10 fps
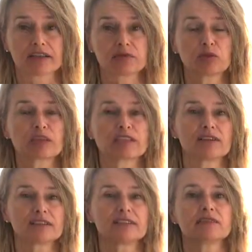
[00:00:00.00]
Now you're pulling
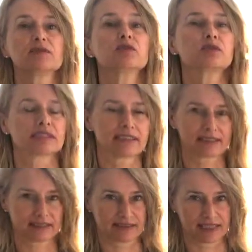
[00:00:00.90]
all these
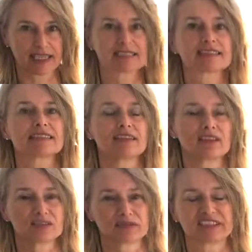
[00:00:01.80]
useless things
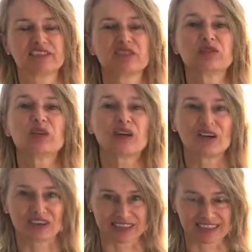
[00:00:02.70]
along with you
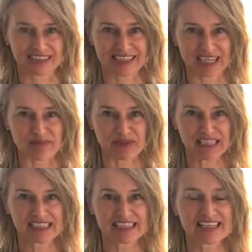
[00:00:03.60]
all the time.
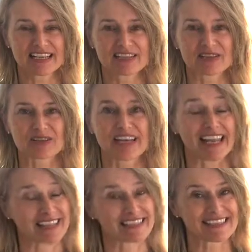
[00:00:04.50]
So
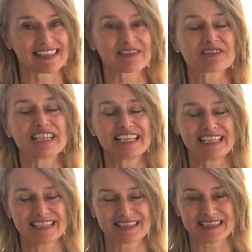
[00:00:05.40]
let's
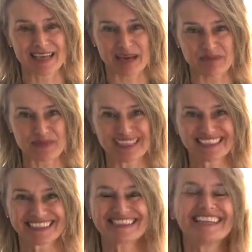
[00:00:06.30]
release them.
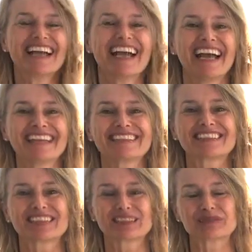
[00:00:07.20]
And
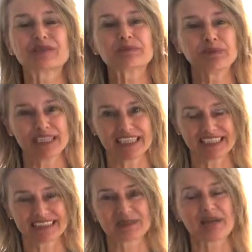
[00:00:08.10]
for
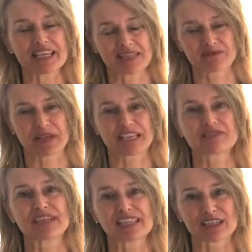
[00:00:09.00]
me, the best way
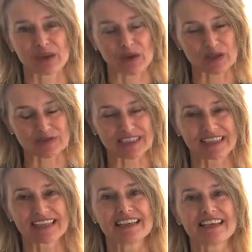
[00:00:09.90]
to let go of
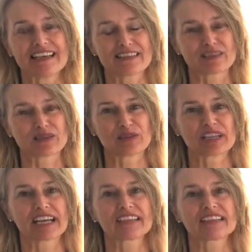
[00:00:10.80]
it is to
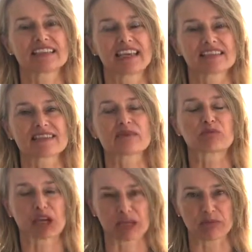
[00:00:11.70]
look at, does
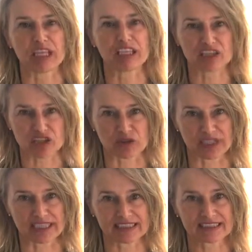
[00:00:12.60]
it bring me
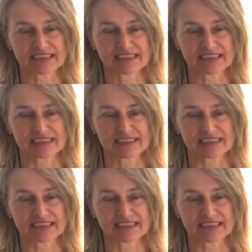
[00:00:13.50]
joy?